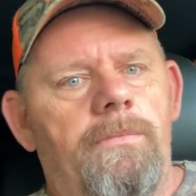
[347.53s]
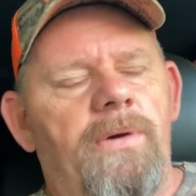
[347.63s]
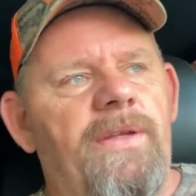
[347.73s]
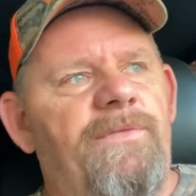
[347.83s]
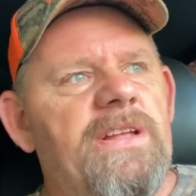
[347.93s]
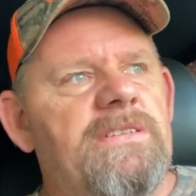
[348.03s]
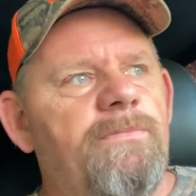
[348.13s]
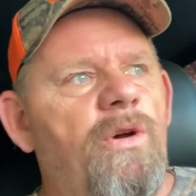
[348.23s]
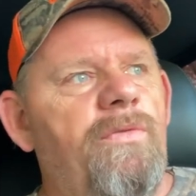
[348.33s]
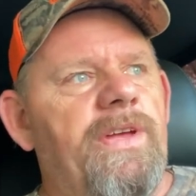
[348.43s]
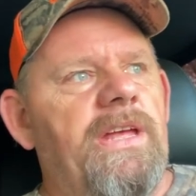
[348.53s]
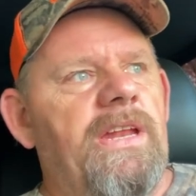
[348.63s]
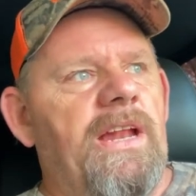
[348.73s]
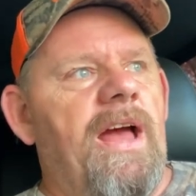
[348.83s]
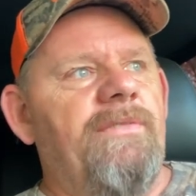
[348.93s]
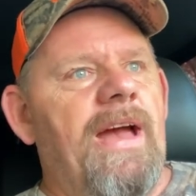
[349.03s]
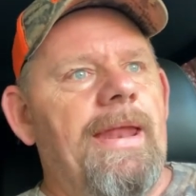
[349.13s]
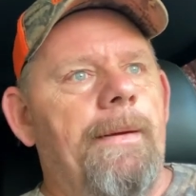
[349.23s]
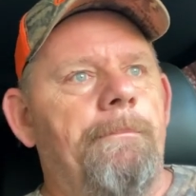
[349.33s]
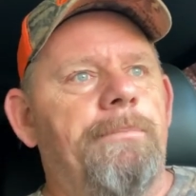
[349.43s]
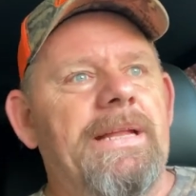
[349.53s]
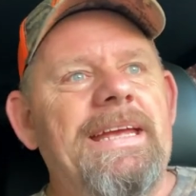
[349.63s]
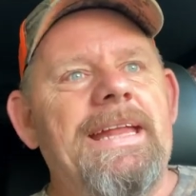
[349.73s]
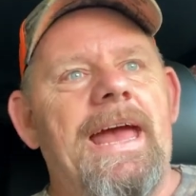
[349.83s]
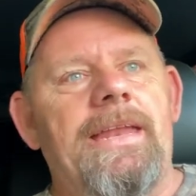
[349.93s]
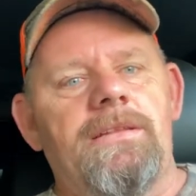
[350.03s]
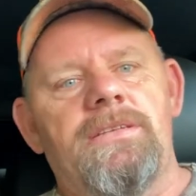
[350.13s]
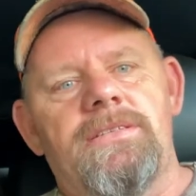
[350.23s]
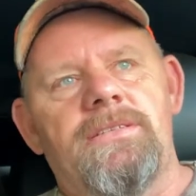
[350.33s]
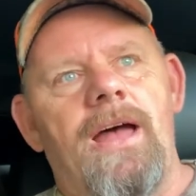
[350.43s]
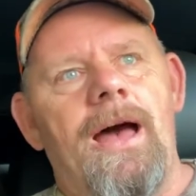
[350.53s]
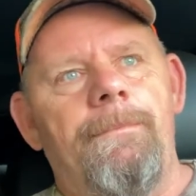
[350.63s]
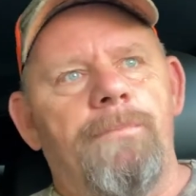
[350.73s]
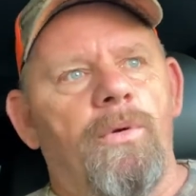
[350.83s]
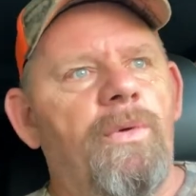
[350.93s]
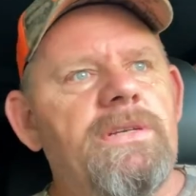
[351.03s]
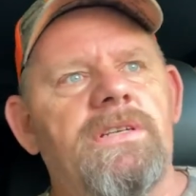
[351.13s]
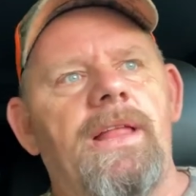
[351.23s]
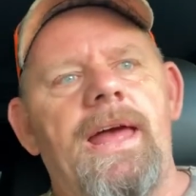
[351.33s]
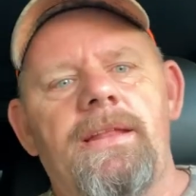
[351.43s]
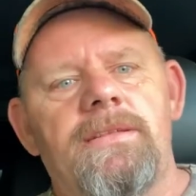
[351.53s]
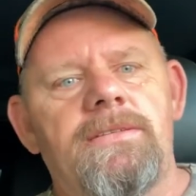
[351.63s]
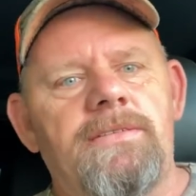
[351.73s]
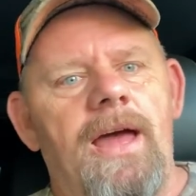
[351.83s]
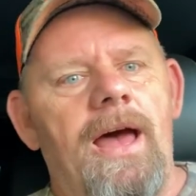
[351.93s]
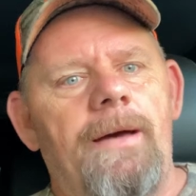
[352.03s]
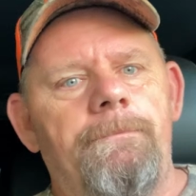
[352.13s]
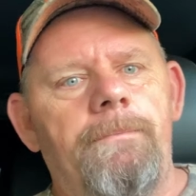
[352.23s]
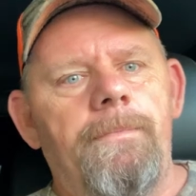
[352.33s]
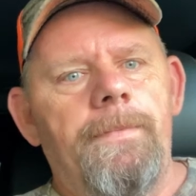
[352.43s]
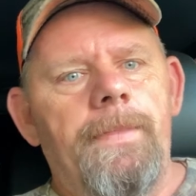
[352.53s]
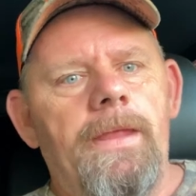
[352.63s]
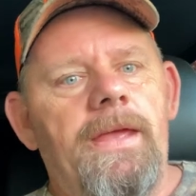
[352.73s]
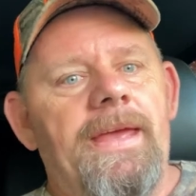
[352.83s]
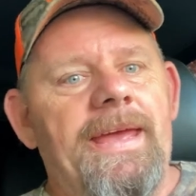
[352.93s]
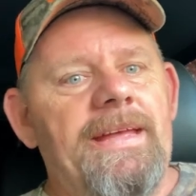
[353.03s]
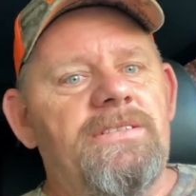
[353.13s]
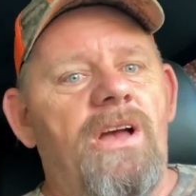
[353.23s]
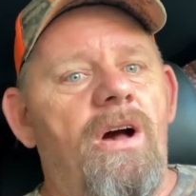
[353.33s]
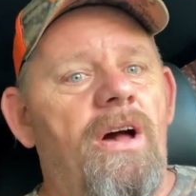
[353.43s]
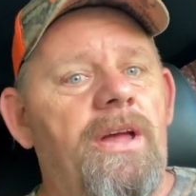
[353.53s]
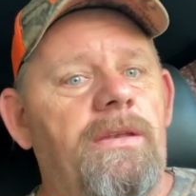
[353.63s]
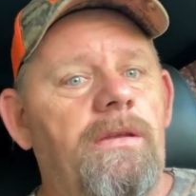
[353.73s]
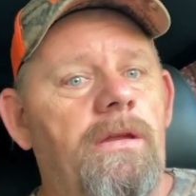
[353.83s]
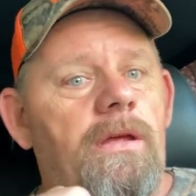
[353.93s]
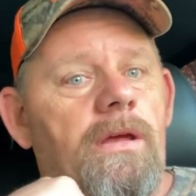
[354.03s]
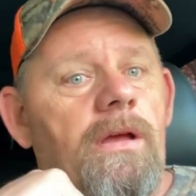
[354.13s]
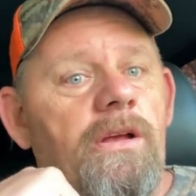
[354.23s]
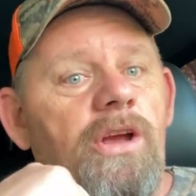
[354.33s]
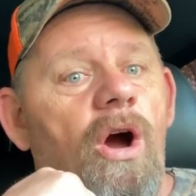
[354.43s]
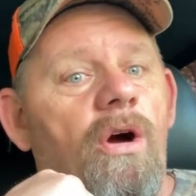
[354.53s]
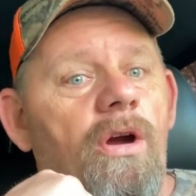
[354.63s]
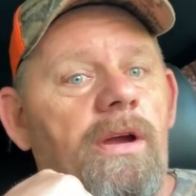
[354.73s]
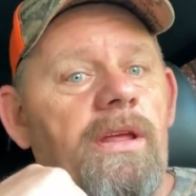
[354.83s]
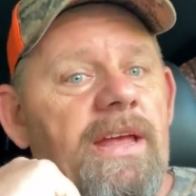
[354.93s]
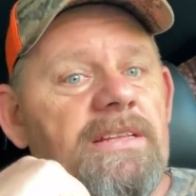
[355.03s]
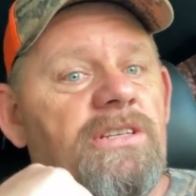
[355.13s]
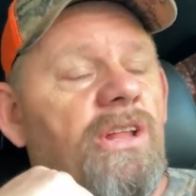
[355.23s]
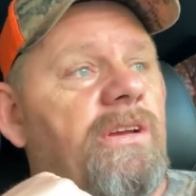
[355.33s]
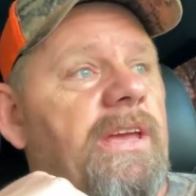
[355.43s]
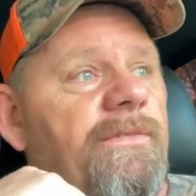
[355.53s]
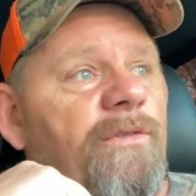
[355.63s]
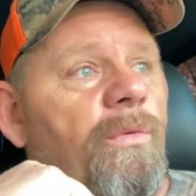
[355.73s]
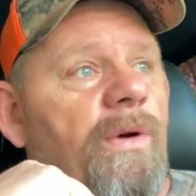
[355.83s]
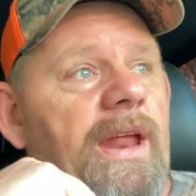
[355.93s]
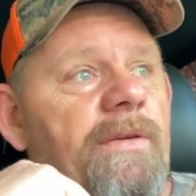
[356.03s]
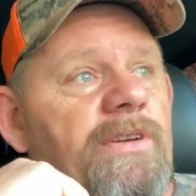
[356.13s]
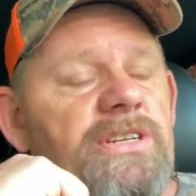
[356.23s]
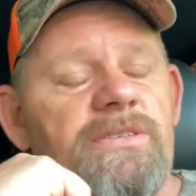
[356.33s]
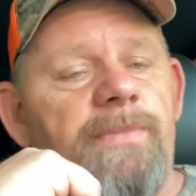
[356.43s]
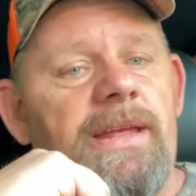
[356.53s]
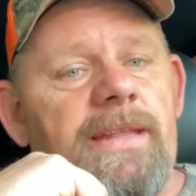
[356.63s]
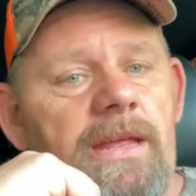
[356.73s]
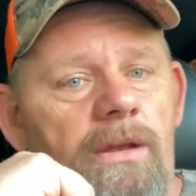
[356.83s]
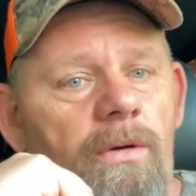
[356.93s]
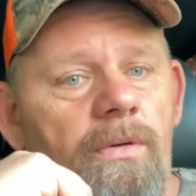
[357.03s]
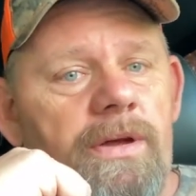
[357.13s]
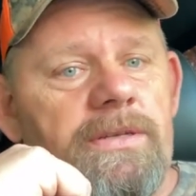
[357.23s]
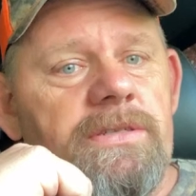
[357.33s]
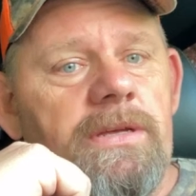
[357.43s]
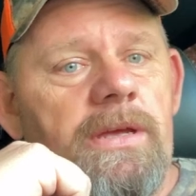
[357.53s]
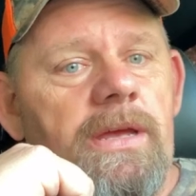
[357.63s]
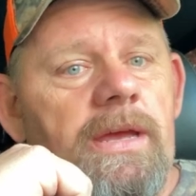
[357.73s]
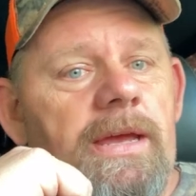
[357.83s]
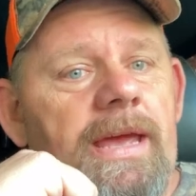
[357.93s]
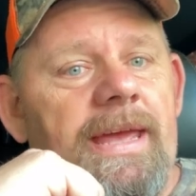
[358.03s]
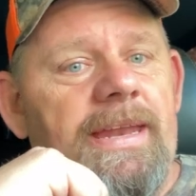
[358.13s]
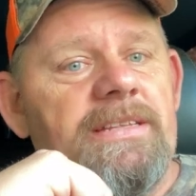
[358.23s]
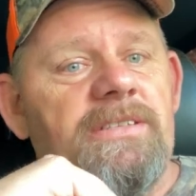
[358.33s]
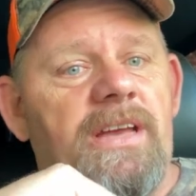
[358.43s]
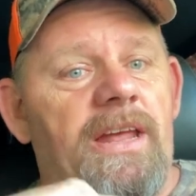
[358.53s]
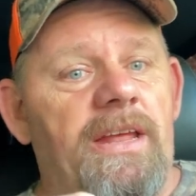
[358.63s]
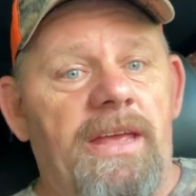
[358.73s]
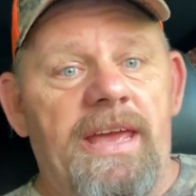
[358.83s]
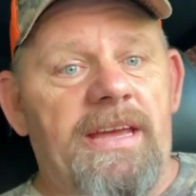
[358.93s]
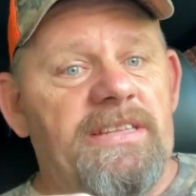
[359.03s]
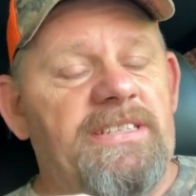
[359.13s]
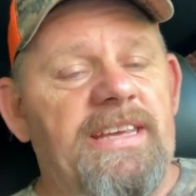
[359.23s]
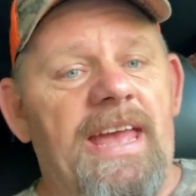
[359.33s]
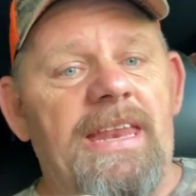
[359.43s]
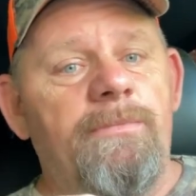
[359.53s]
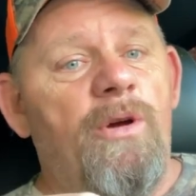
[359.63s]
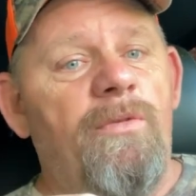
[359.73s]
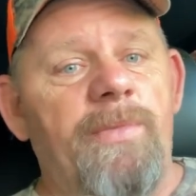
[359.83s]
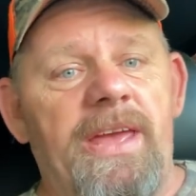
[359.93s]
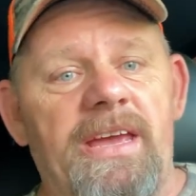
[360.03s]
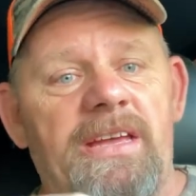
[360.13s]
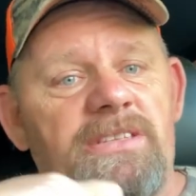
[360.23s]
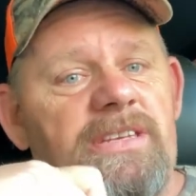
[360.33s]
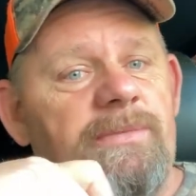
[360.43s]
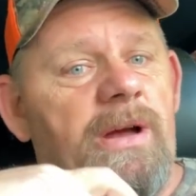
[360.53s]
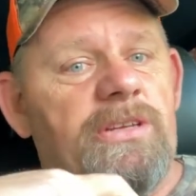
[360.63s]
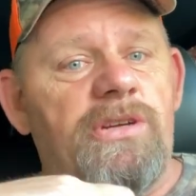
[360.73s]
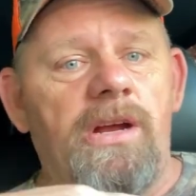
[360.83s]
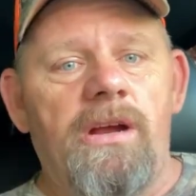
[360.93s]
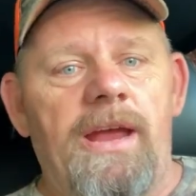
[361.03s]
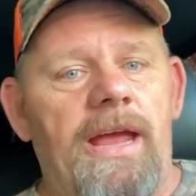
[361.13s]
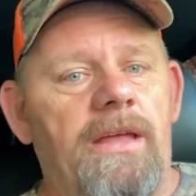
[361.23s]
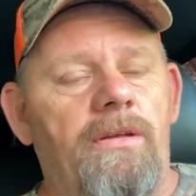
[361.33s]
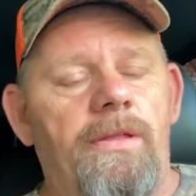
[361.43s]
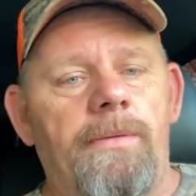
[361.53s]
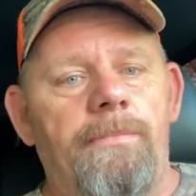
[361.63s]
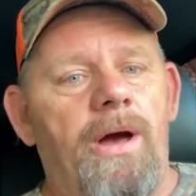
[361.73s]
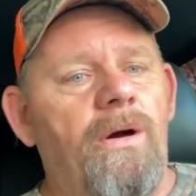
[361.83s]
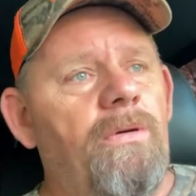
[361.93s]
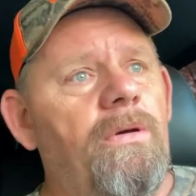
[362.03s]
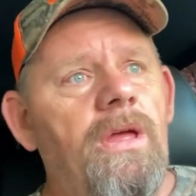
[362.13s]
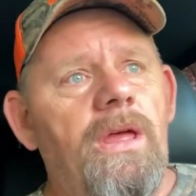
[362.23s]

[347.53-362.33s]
But if it's moving and I've got to bleed at it to stop or whistle at it to stop, it's on guard. It's looking for whatever just made that noise, and it can see any movement. It can see my trigger hand on the bow.